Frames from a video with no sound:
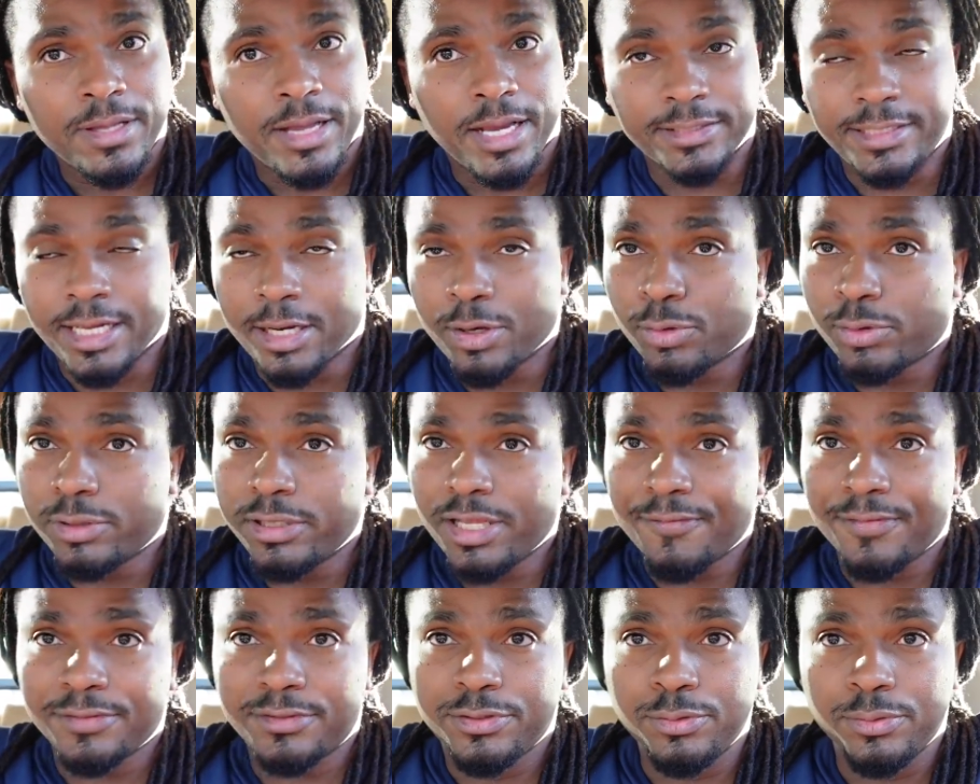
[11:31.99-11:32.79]
It's not gonna
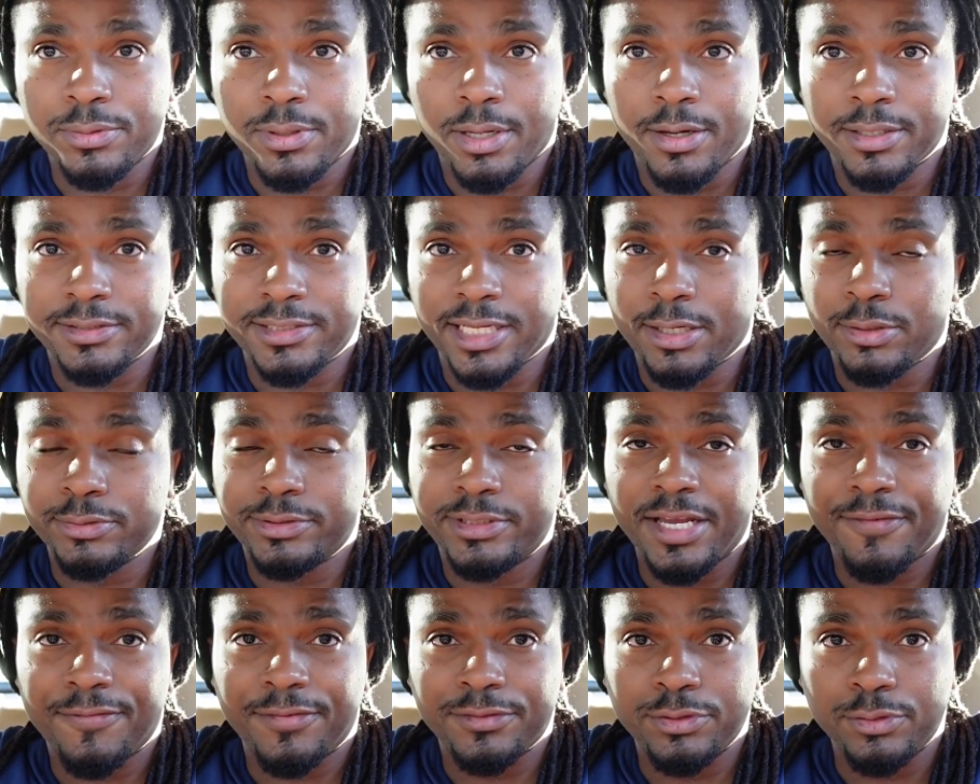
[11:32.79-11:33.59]
click for too long. It's not gonna
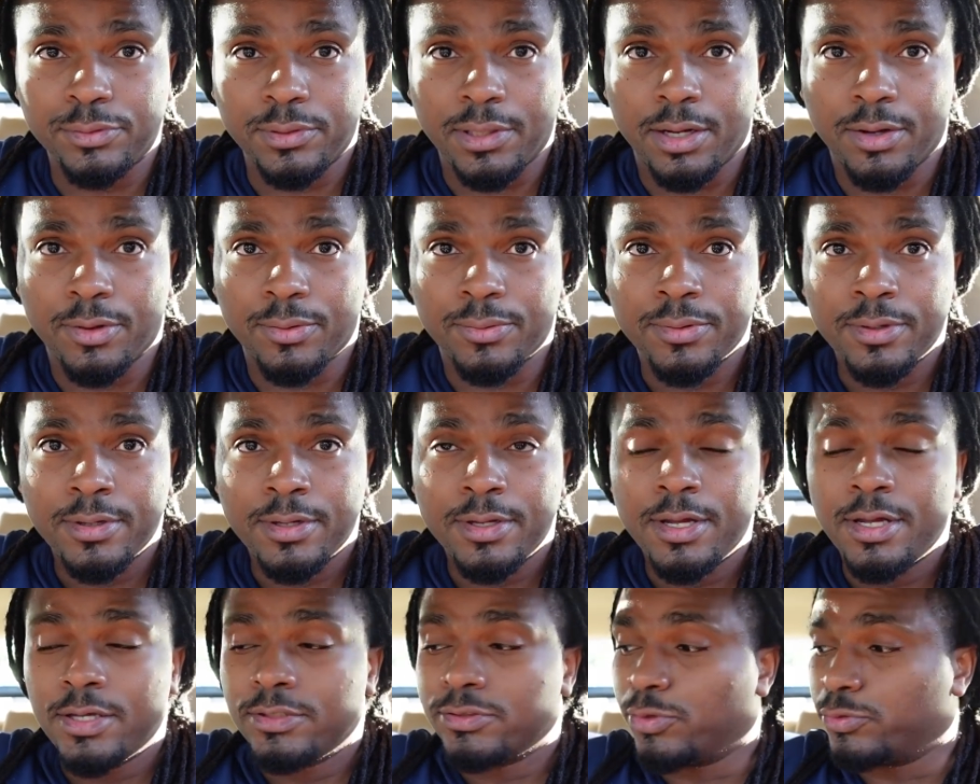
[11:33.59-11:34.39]
tick for too long.
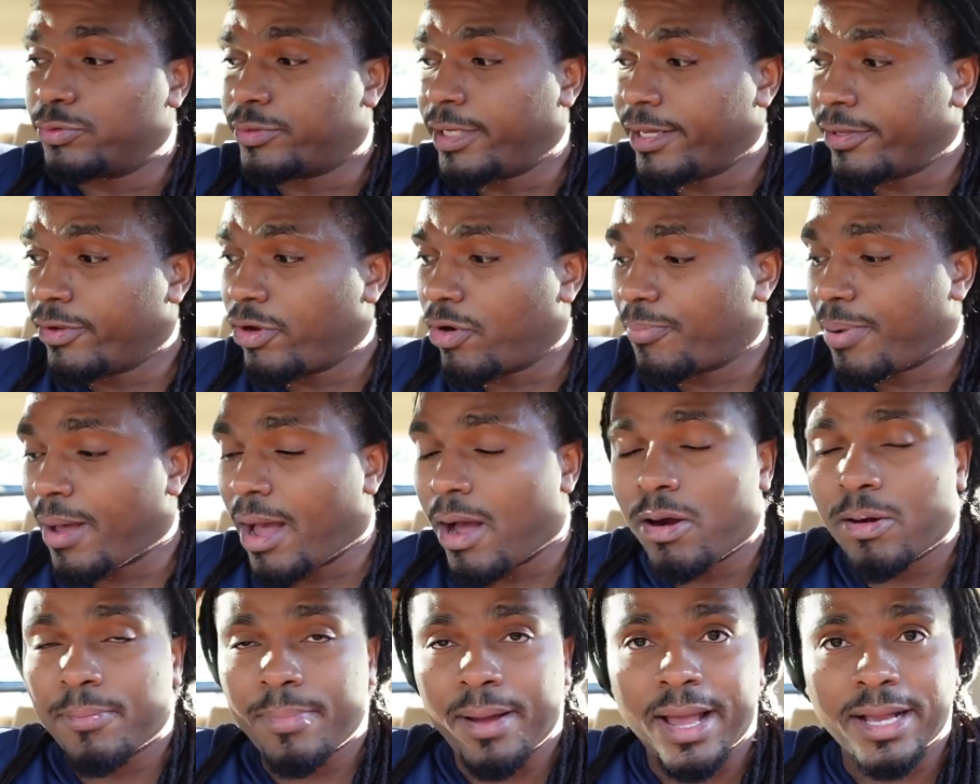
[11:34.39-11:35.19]
So take your
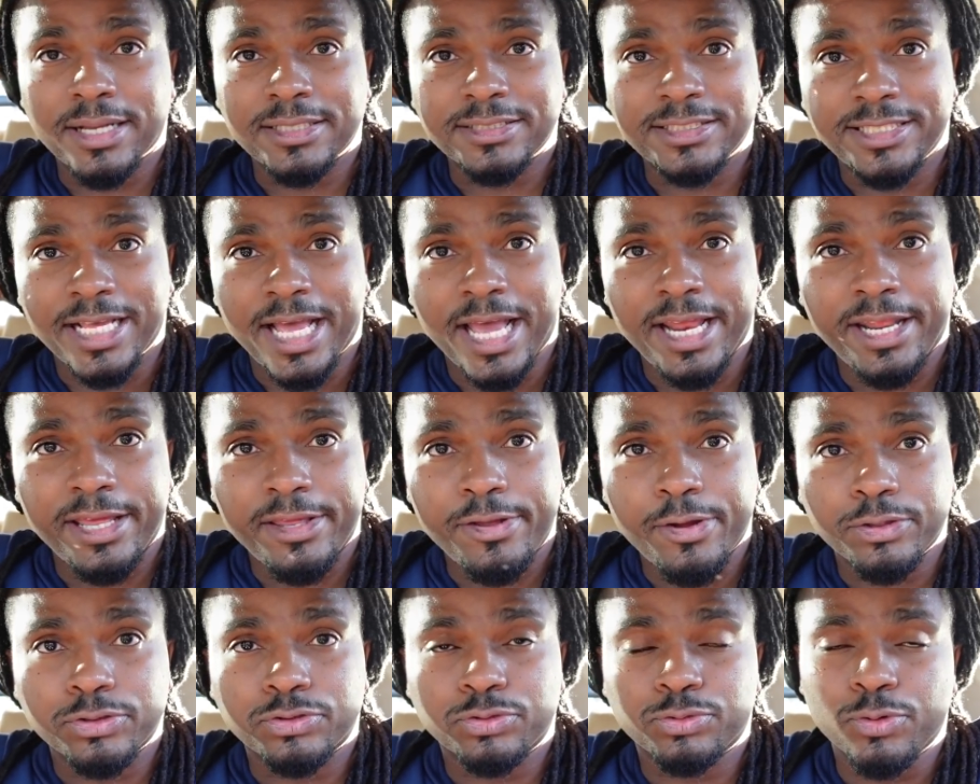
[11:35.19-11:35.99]
power back, stand
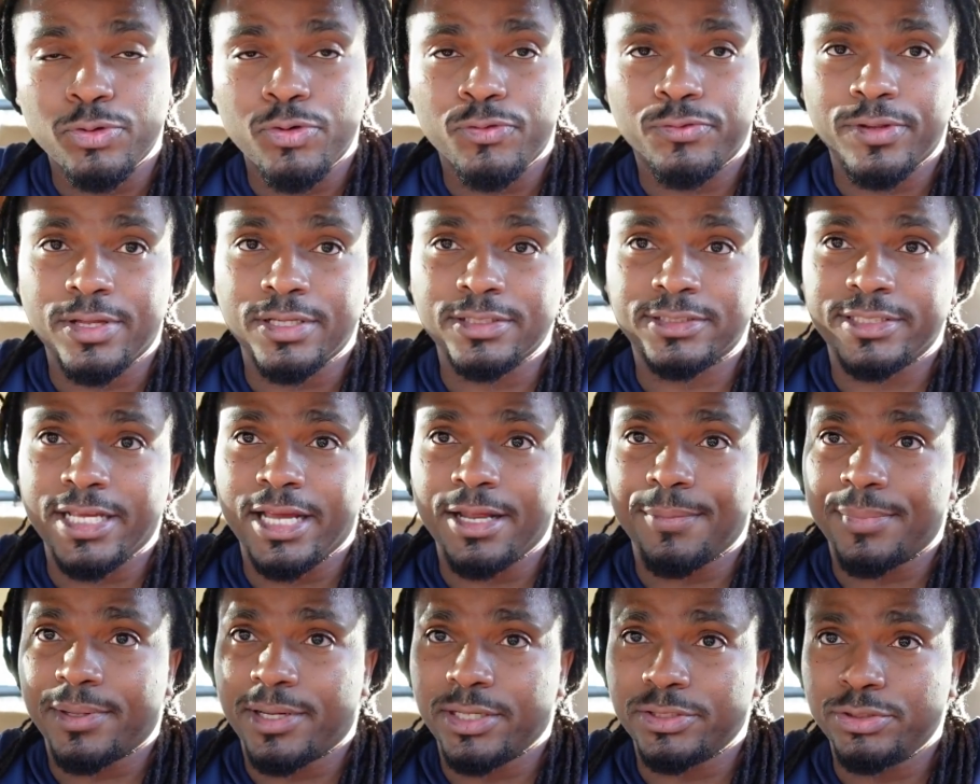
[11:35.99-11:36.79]
in your truth, and
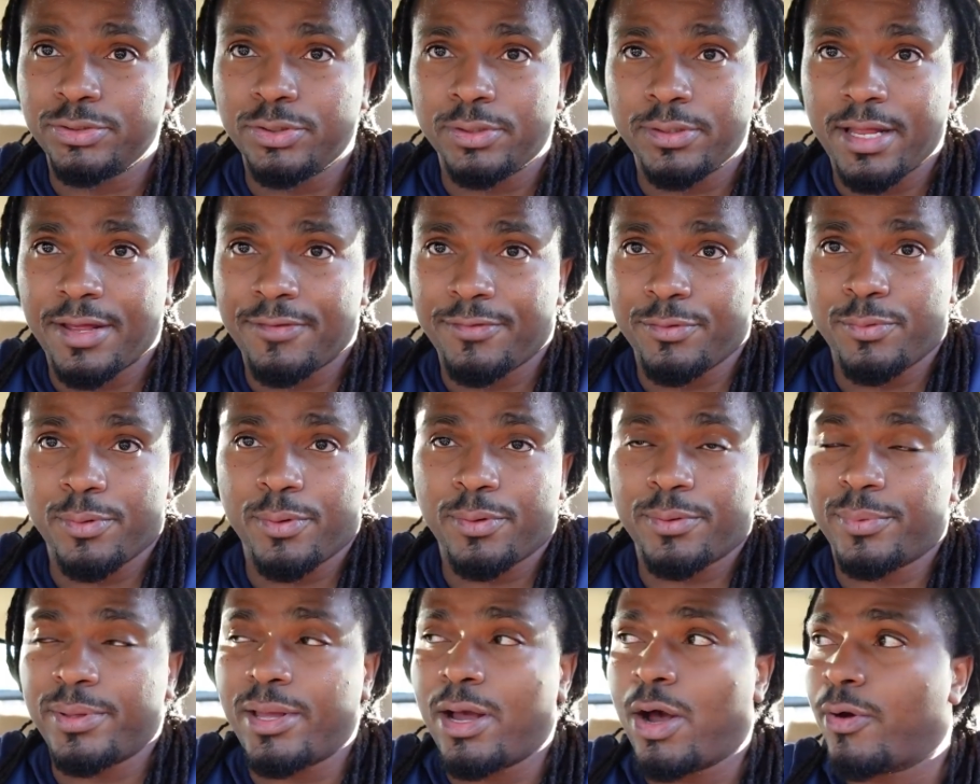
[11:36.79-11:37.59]
stand because you don't have. You
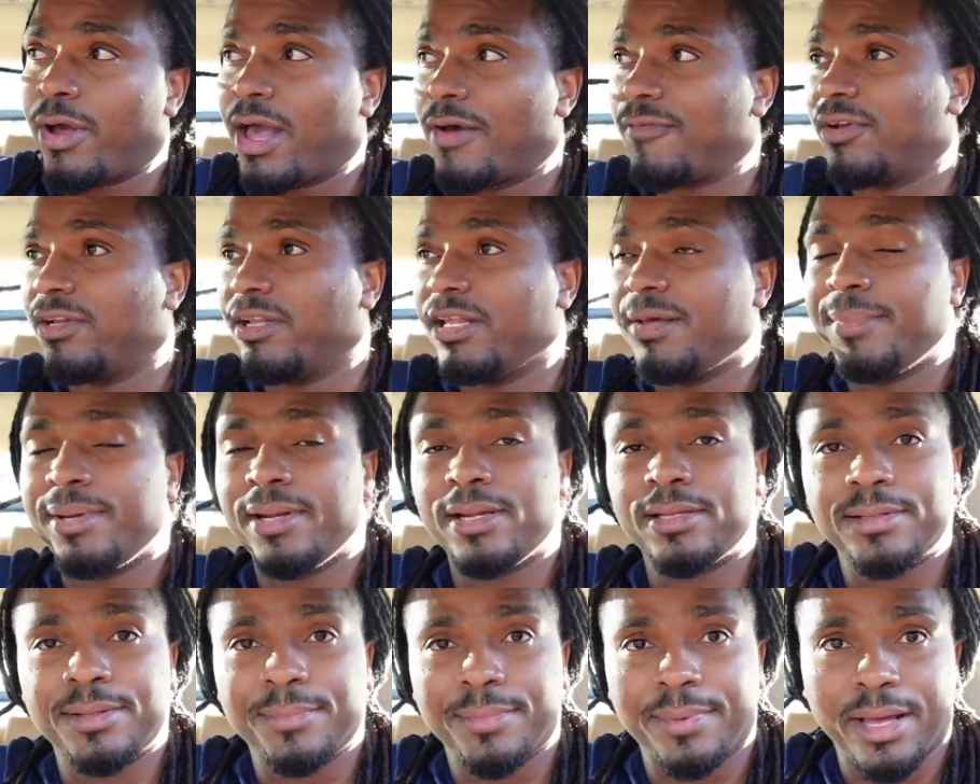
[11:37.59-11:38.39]
we all have a
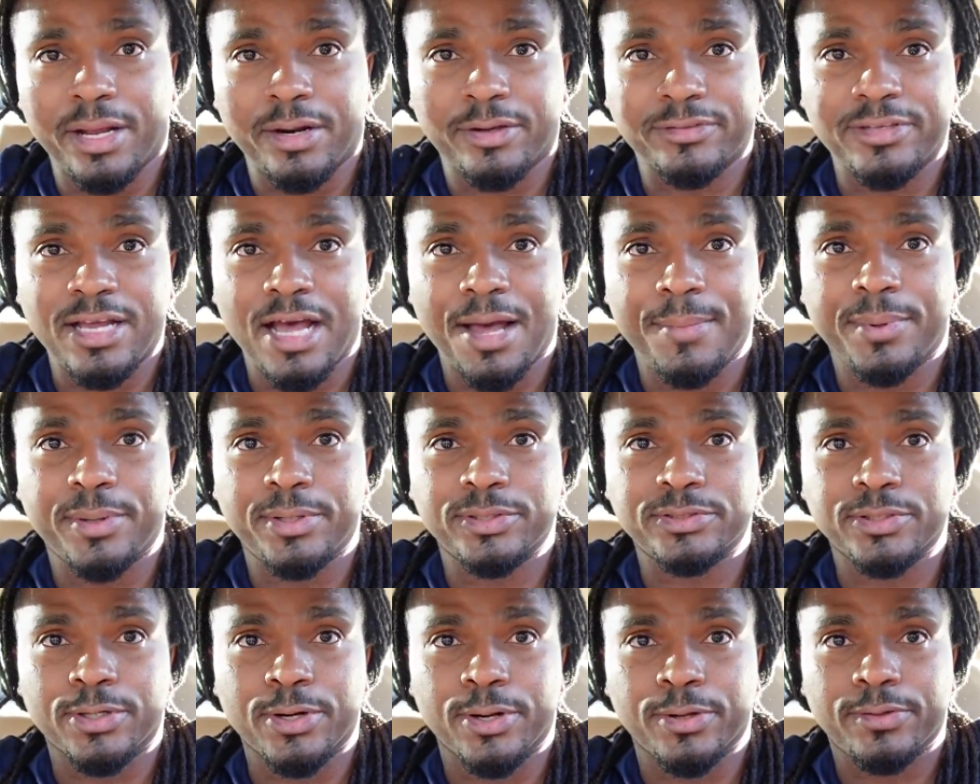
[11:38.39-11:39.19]
limited amount of time on
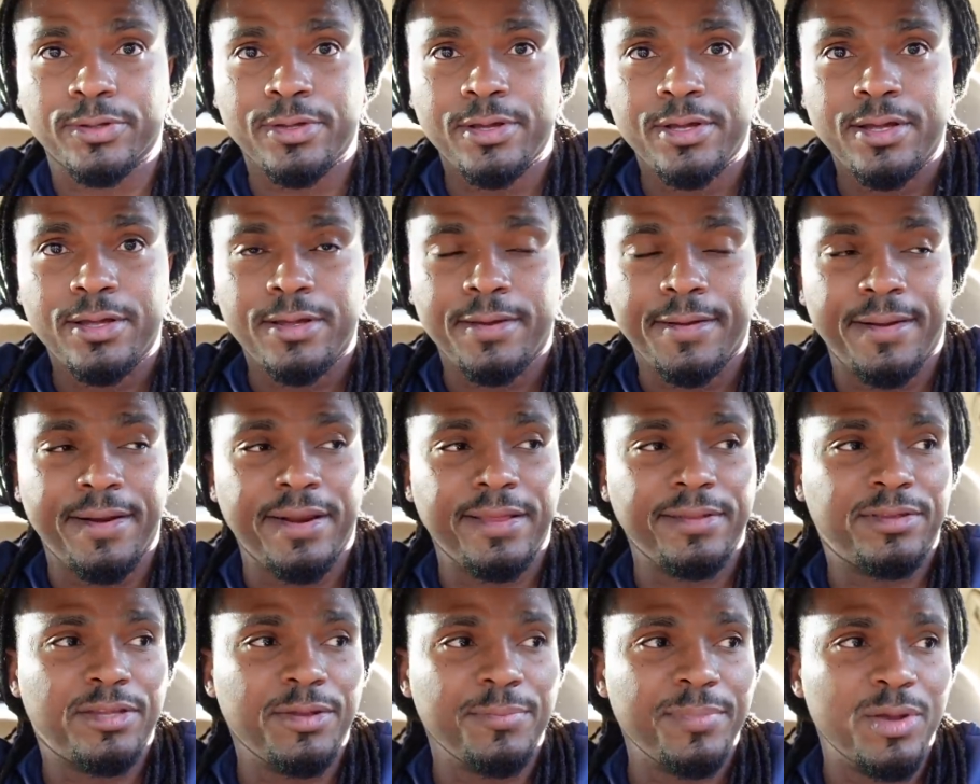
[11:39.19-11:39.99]
this earth, and
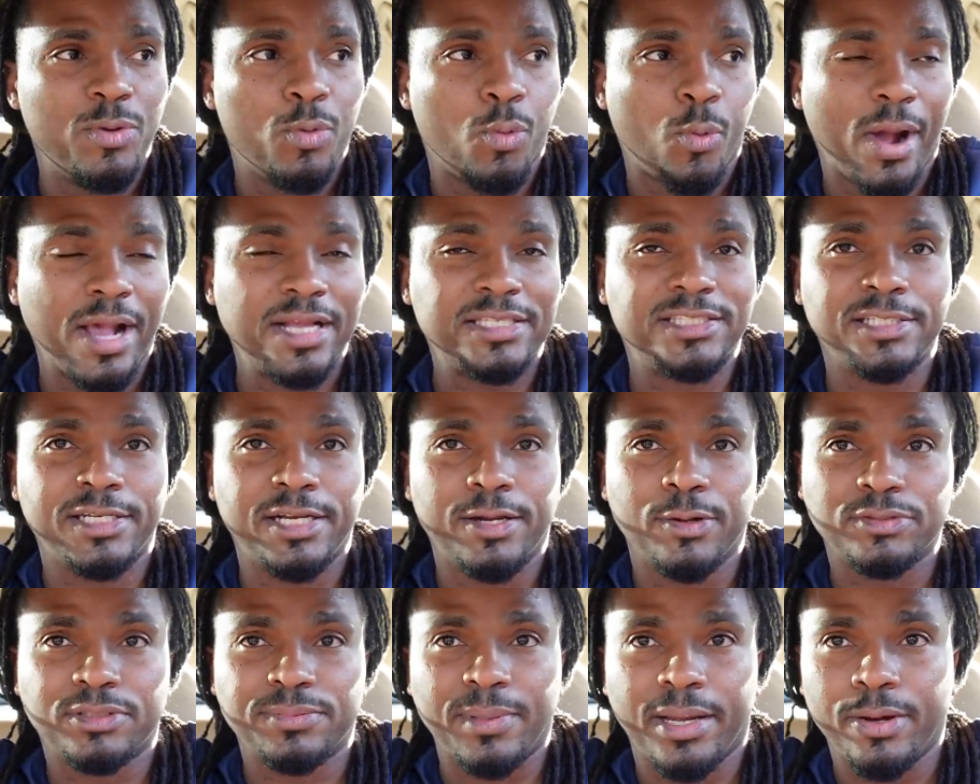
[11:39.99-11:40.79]
it, to be wasting
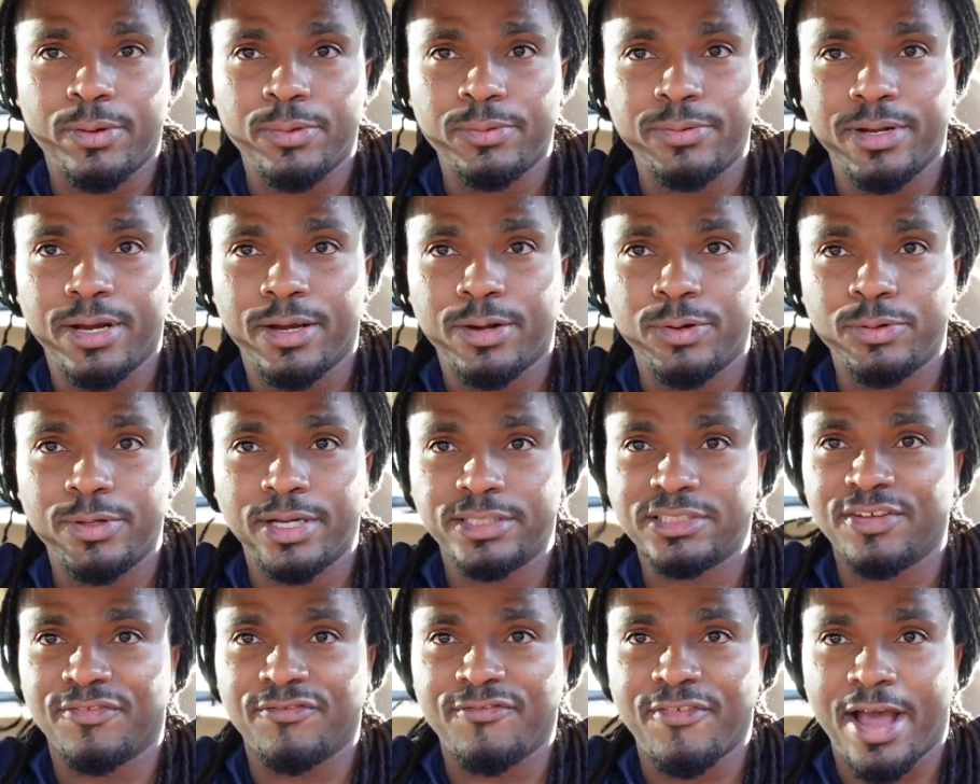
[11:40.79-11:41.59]
it on somebody who who
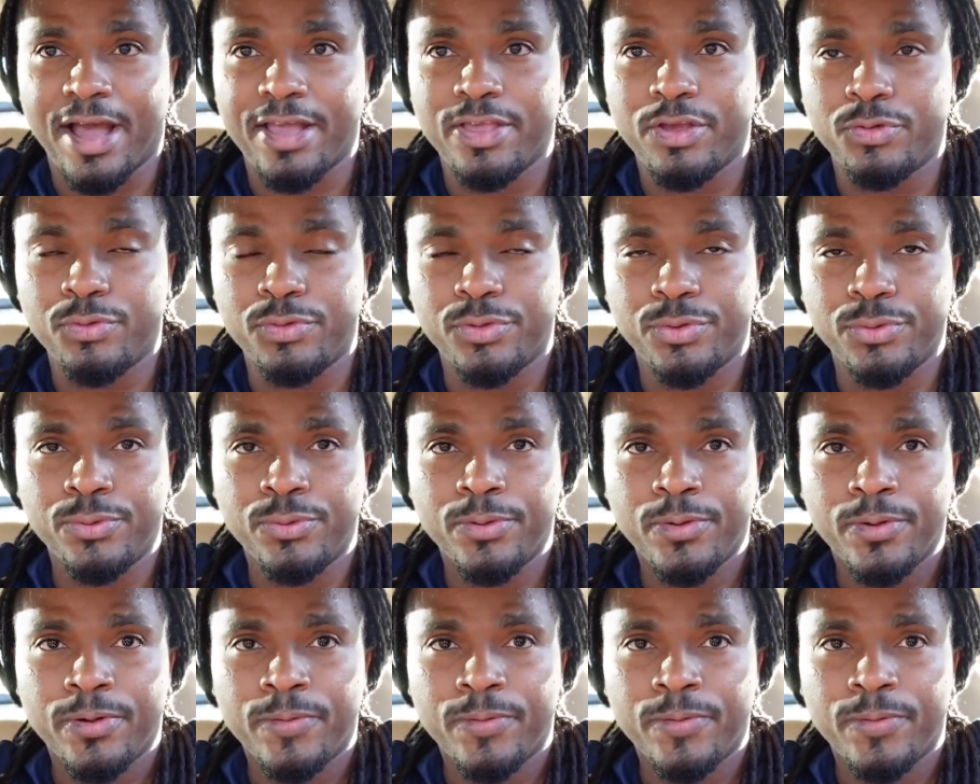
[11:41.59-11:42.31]
doesn't value you,